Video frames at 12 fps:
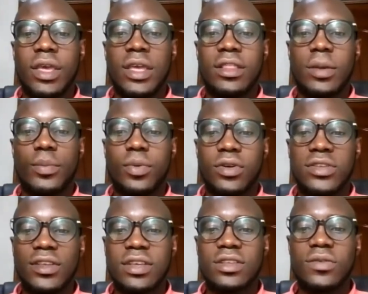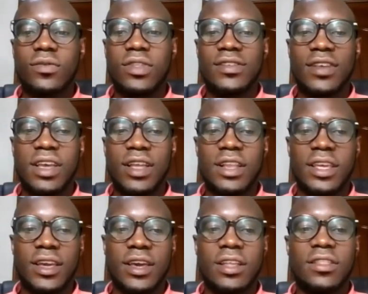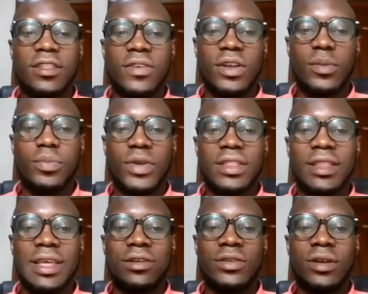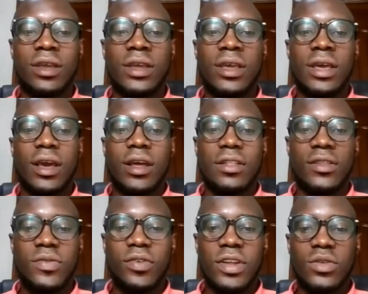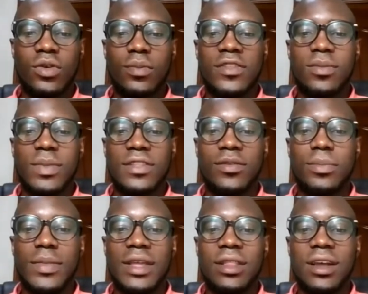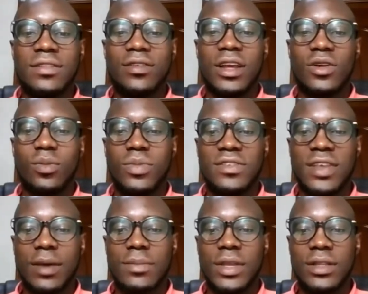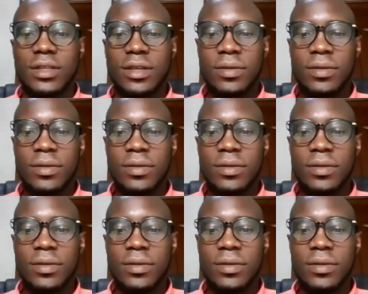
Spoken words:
in the process of designing and developing their different commitment made at Nairobi Summit.